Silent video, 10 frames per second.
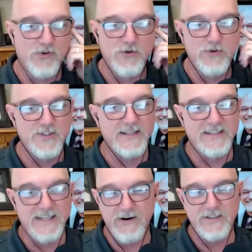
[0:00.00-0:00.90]
truce
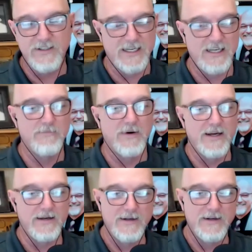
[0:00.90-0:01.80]
that's guaranteed
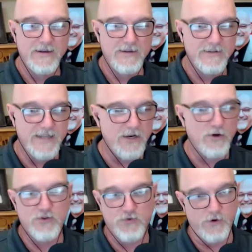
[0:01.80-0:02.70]
by
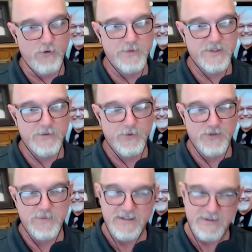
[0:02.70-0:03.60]
NATO troops,
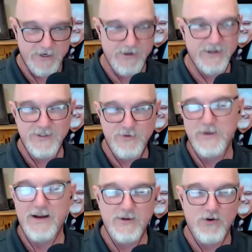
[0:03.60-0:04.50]
which means Americans will
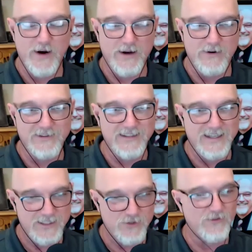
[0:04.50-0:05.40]
be on the ground
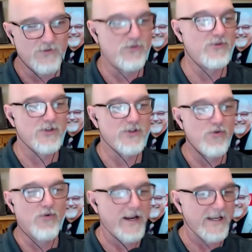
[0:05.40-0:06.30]
in any sort of truce in
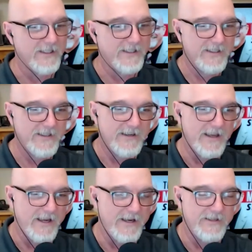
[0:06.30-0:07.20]
Ukraine.
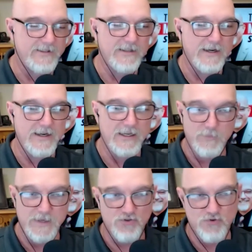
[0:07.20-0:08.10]
And
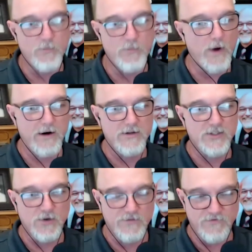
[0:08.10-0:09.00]
it'll be a
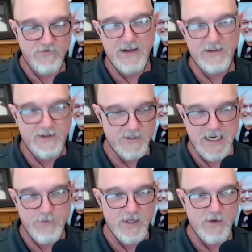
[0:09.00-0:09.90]
tripwire sort of effect, the
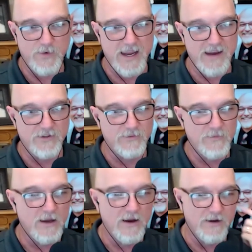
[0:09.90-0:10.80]
same way that we have
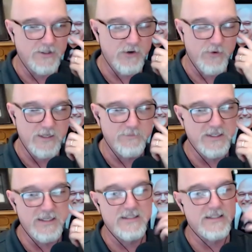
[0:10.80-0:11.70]
on the Korean
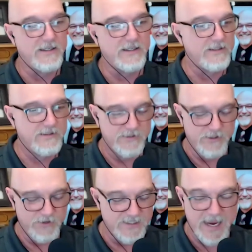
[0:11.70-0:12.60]
Peninsula.
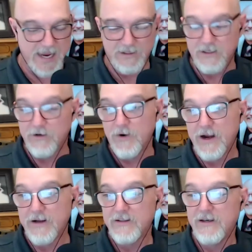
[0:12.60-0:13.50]
You're exactly
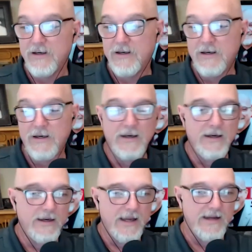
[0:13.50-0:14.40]
correct.
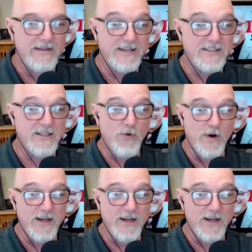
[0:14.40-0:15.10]
And that's the